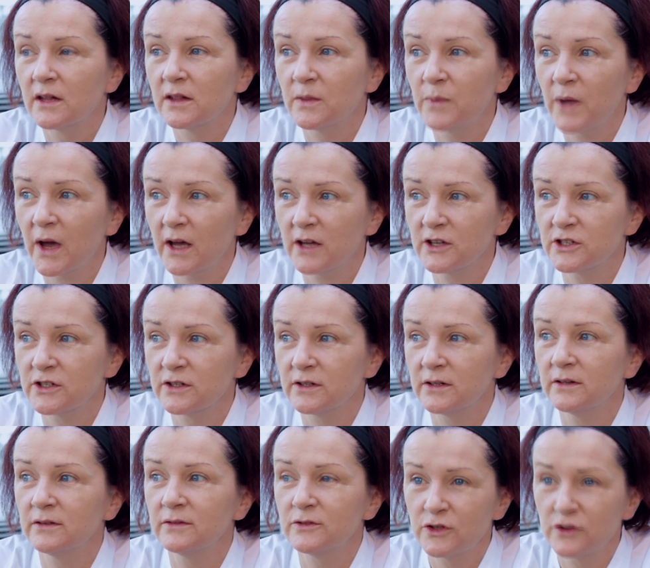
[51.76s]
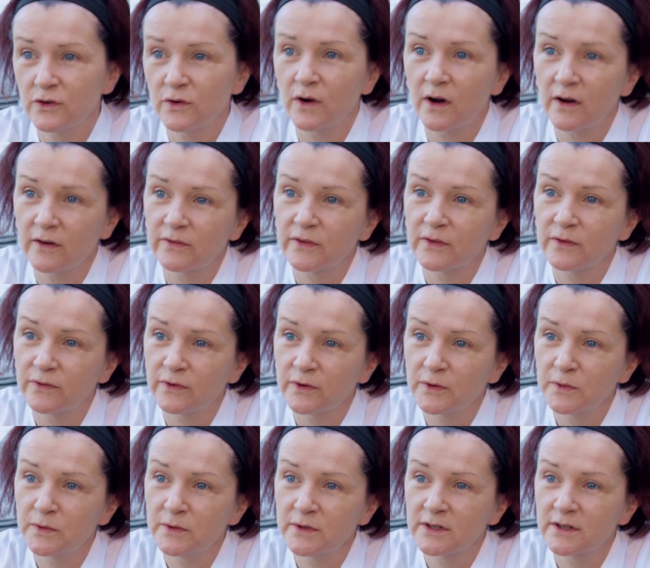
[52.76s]
the passion, you know, of the
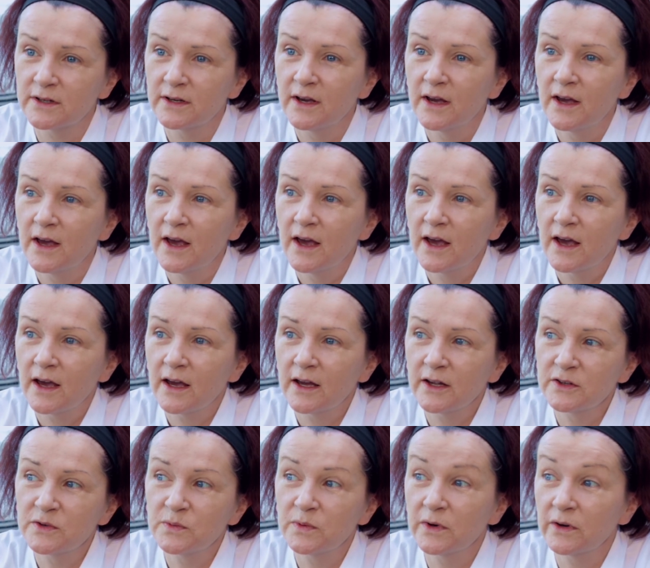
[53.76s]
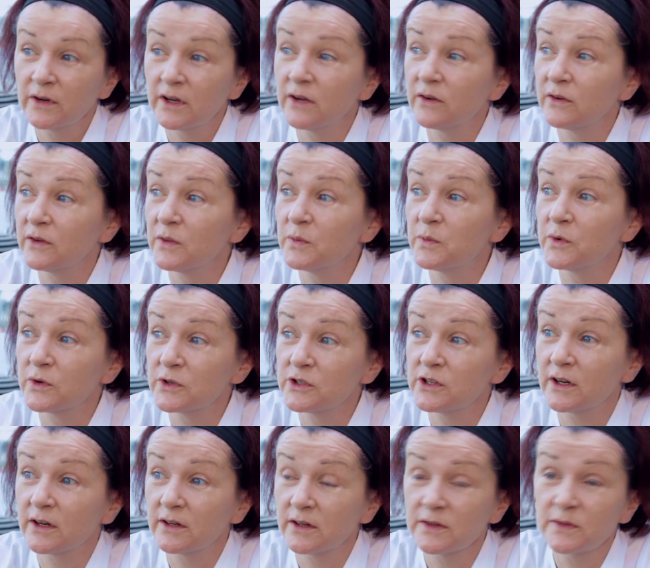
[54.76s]
food. And we're here in the
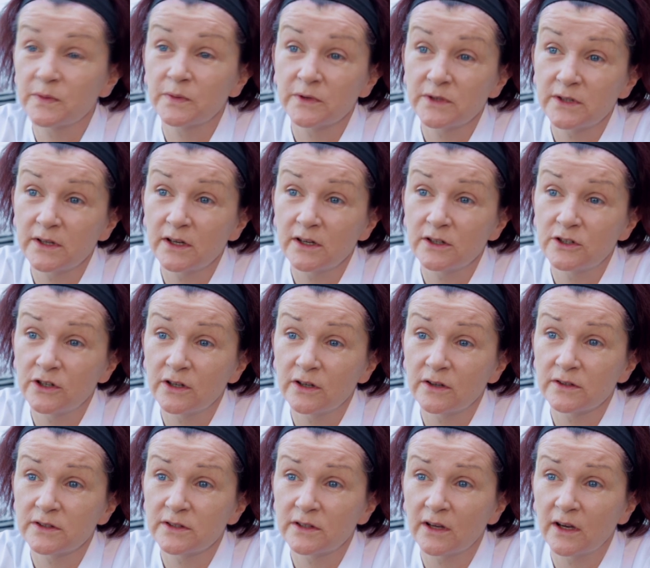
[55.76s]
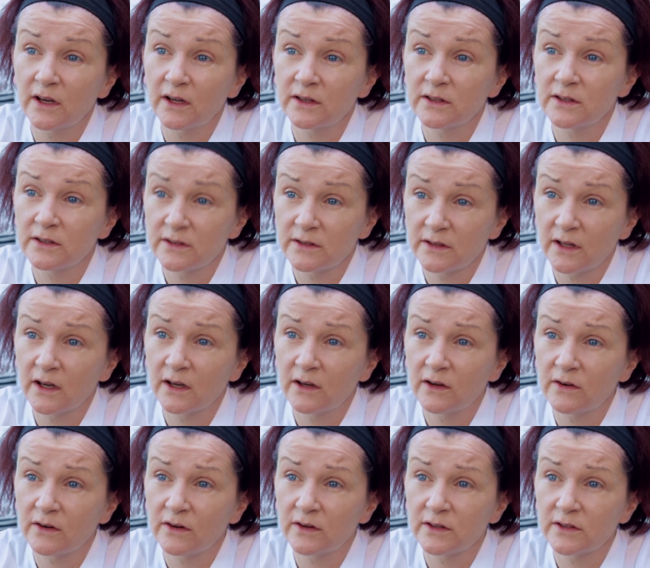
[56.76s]
Boatyard, I suppose, 8 years, and
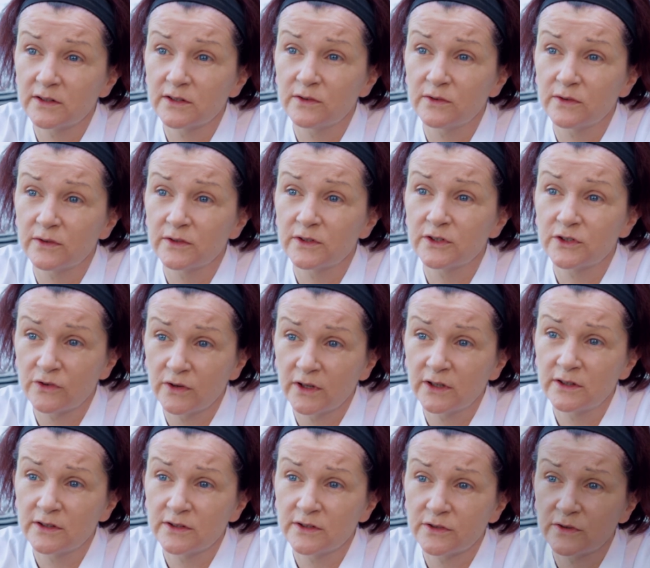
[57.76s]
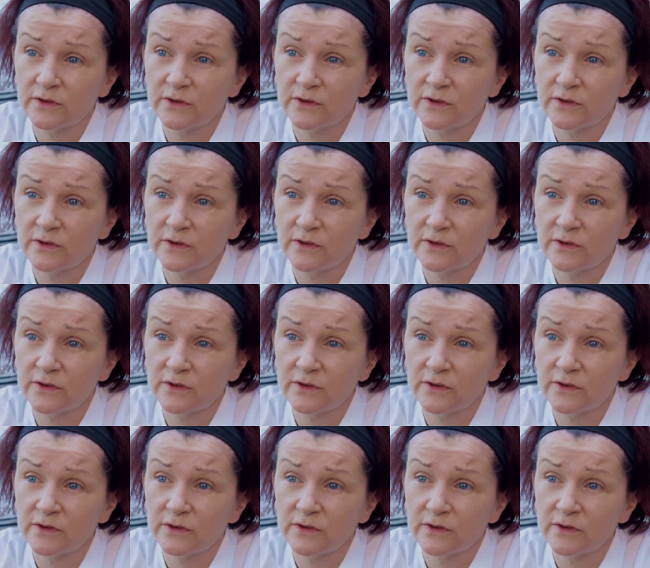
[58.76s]
thank God it's going strength to